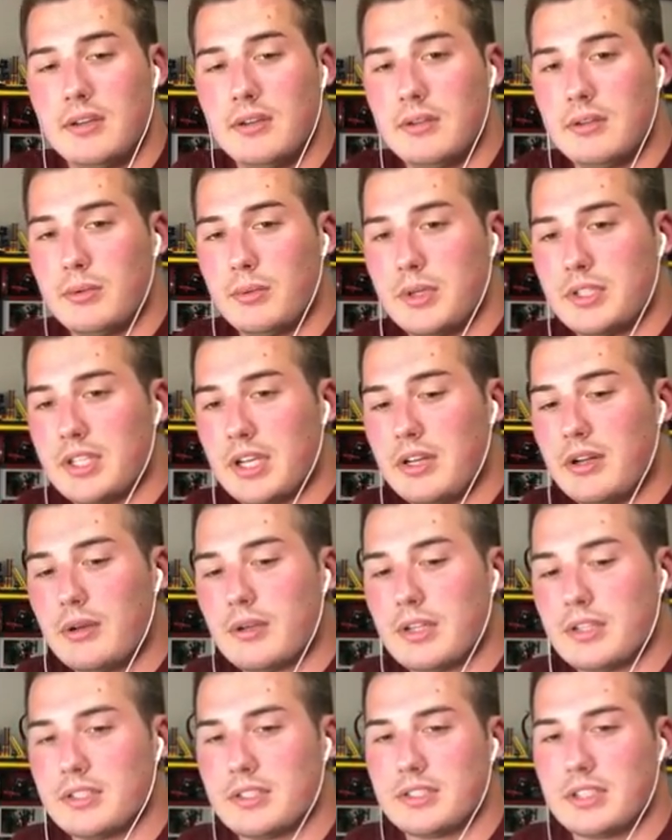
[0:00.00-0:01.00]
which I know
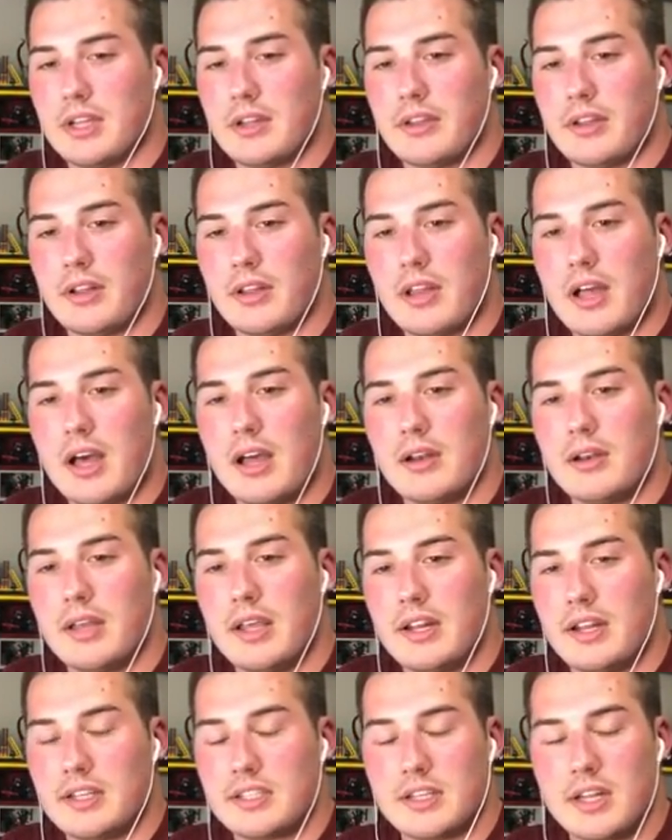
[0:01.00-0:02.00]
doesn't sound like a lot,
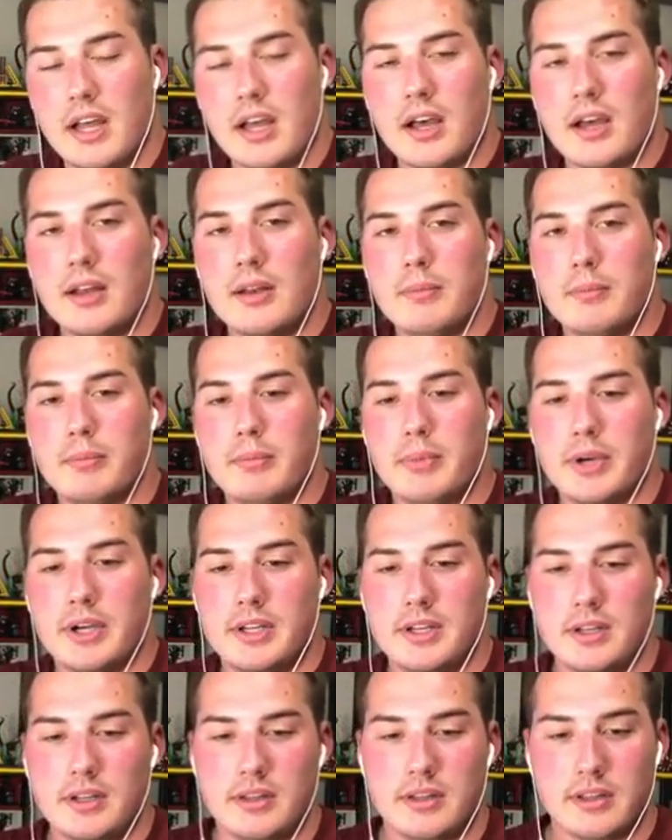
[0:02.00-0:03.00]
and it's not.
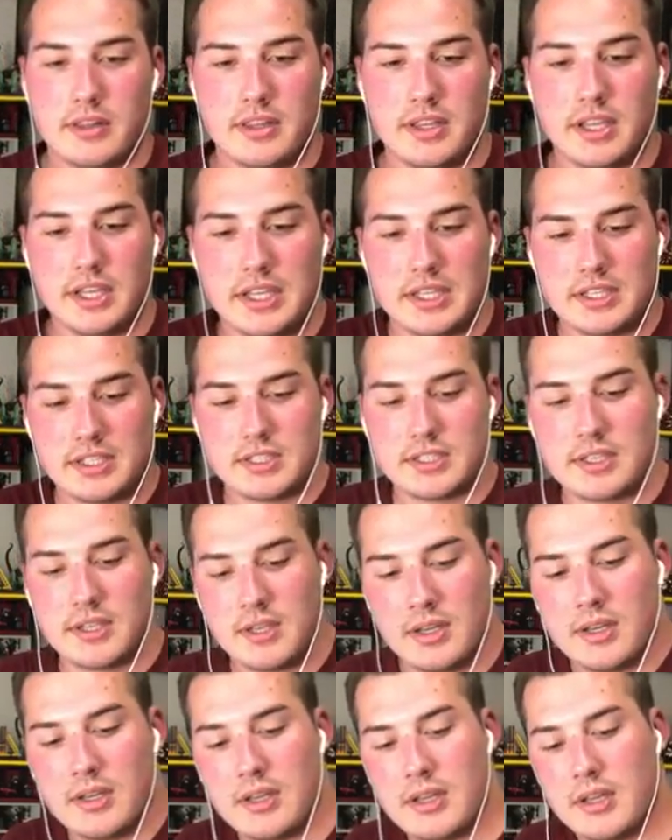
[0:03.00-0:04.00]
But the thing is,
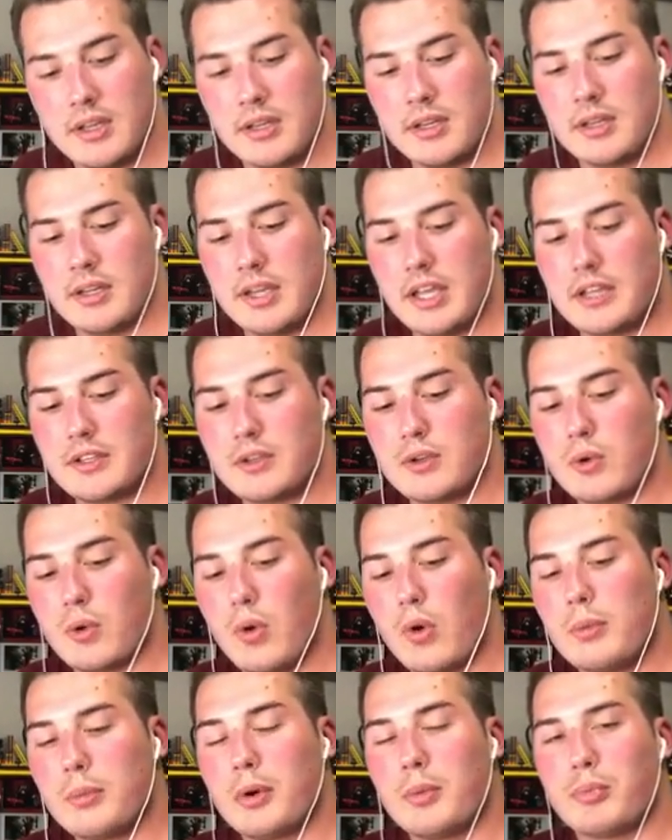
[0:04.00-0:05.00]
its
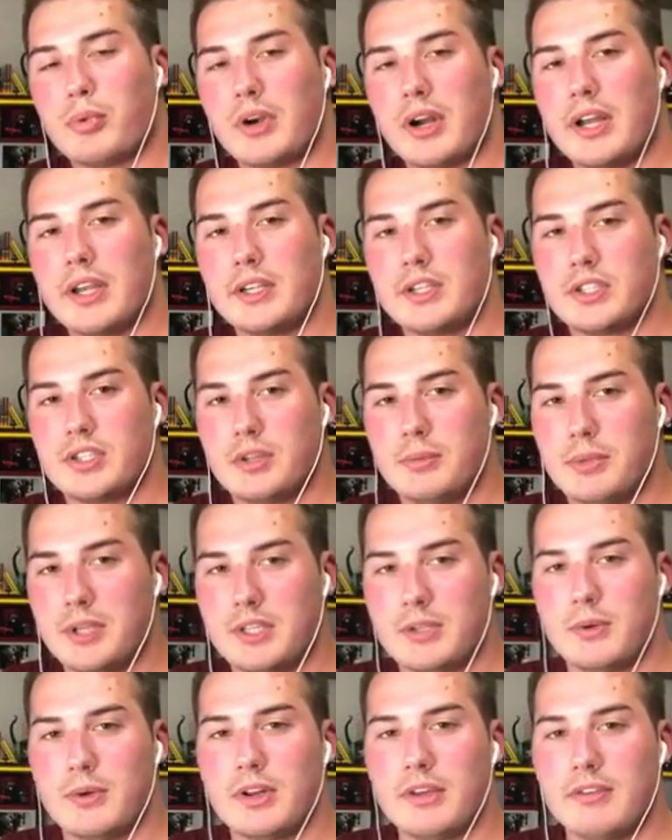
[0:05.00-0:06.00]
normal price should be
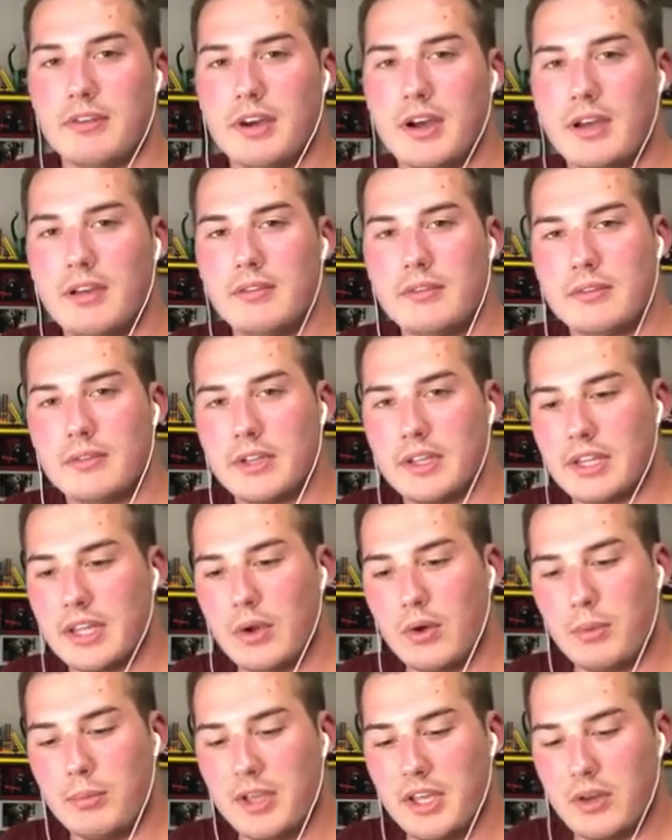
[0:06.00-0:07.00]
25. Like
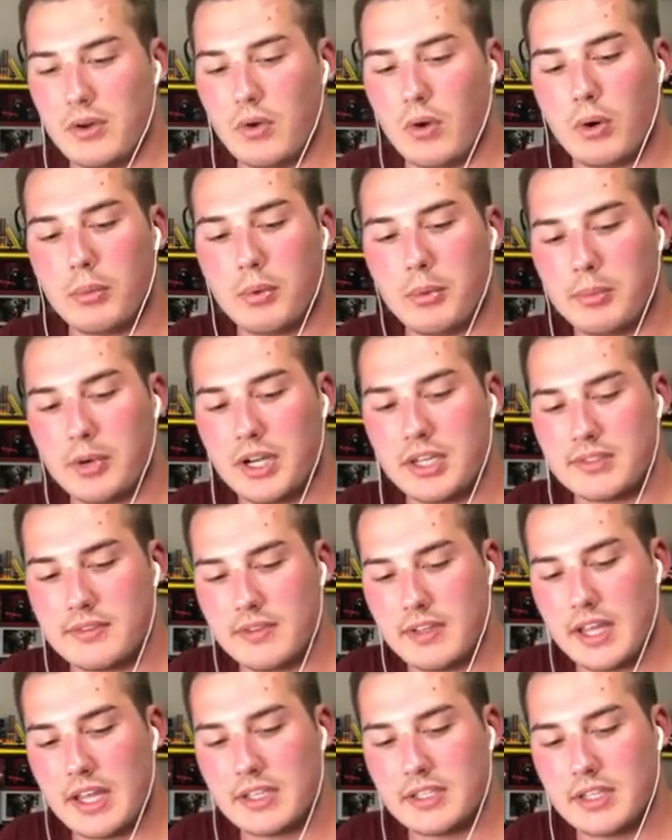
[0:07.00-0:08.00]
that would be a normal price
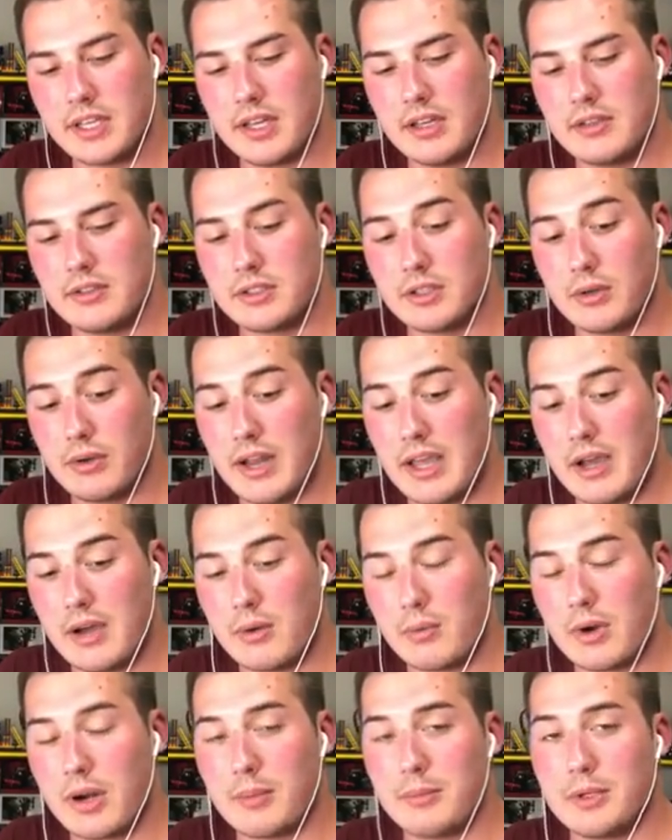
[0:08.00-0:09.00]
for that set. So now
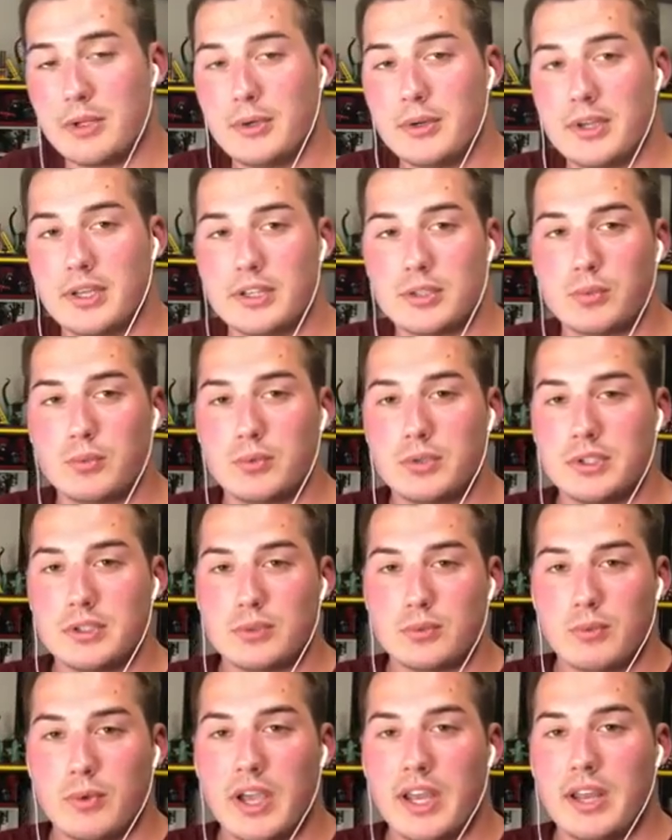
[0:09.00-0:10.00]
what I'm doing is
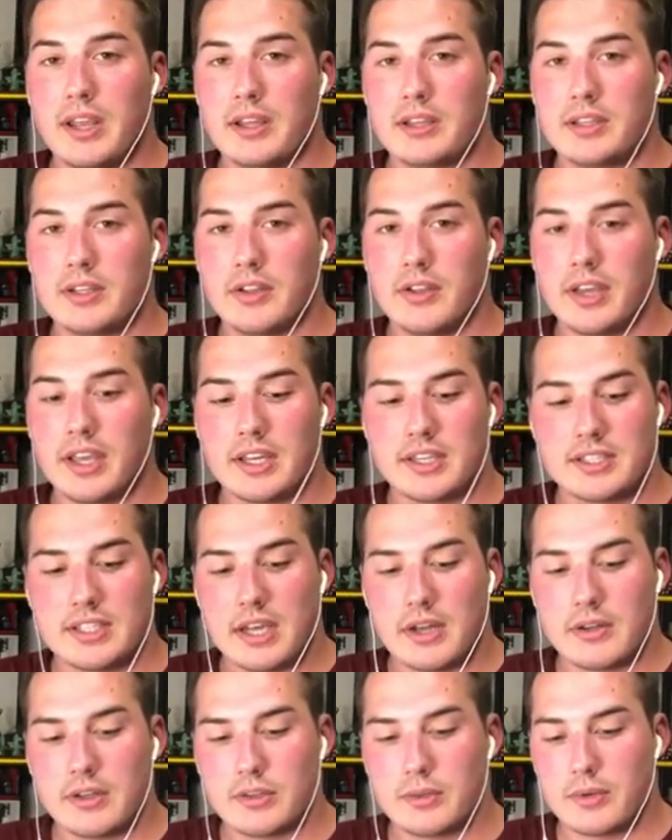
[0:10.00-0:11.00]
just waiting until it gets
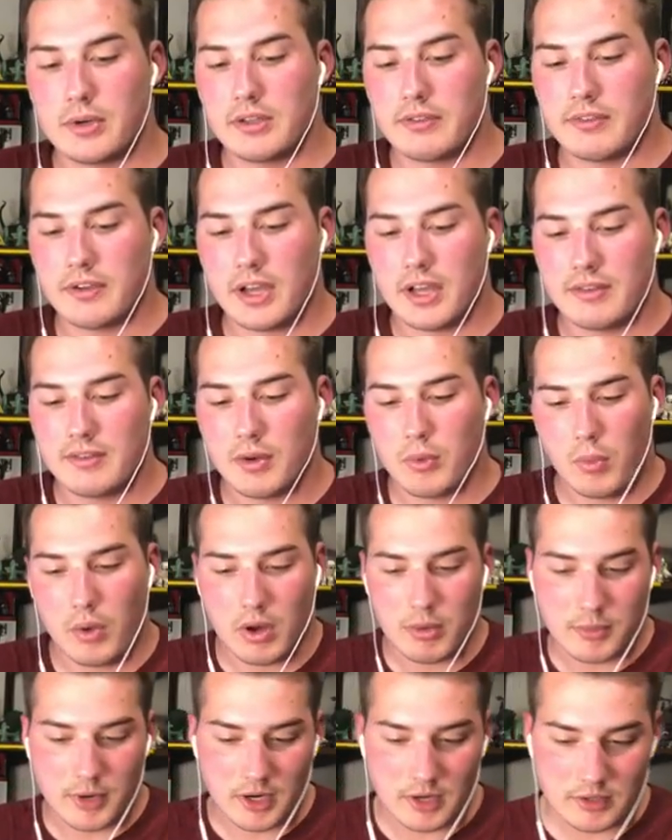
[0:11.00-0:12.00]
down to 25 at
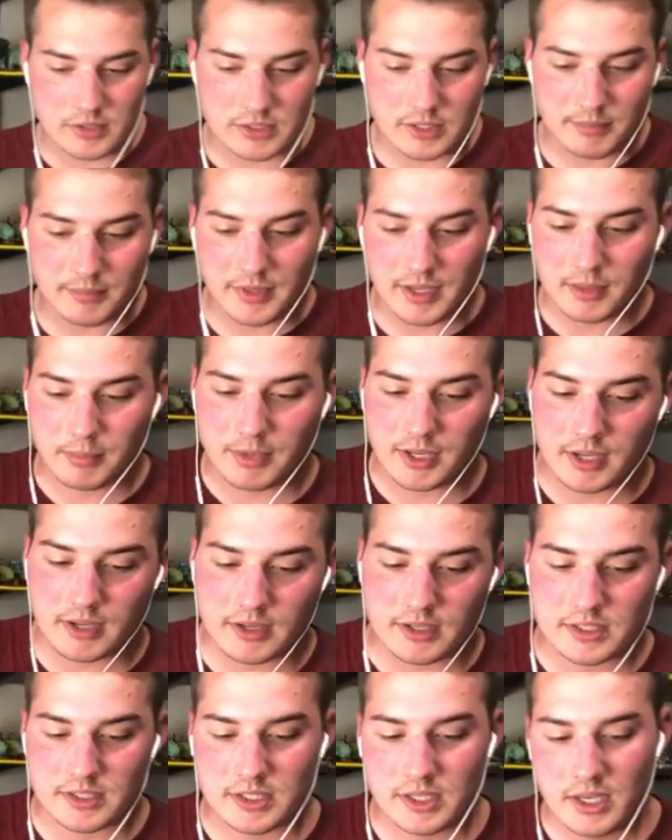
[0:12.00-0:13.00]
Walmart or something
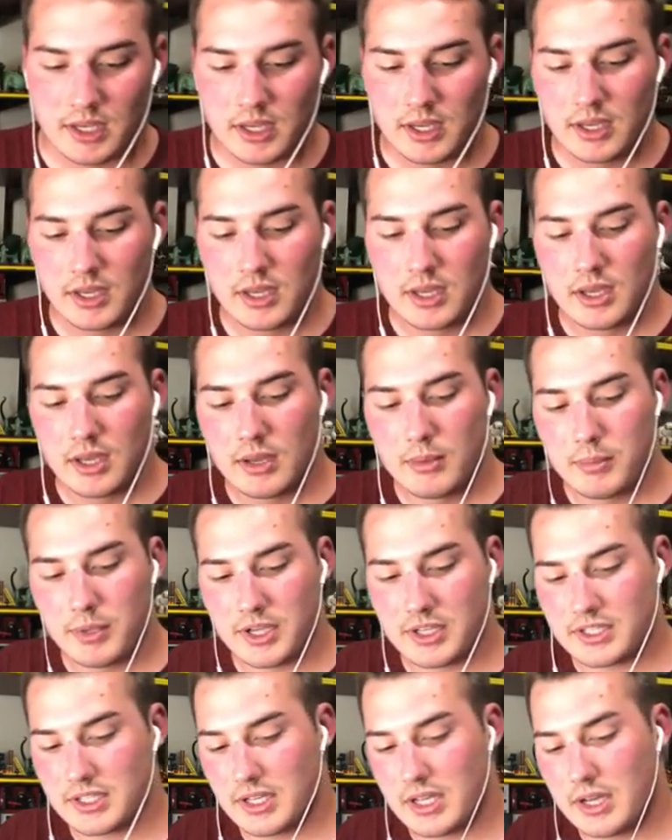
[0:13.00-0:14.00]
because
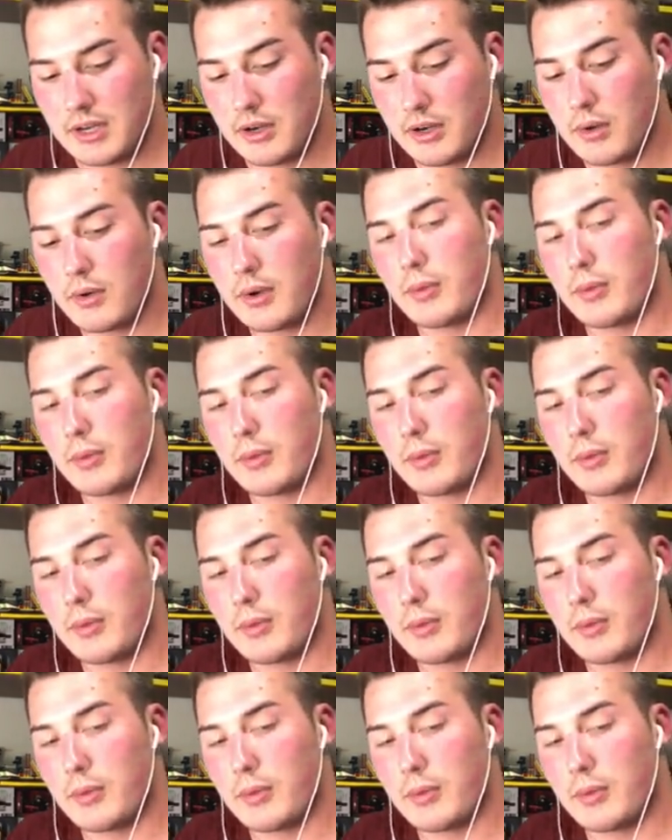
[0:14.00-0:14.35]
I know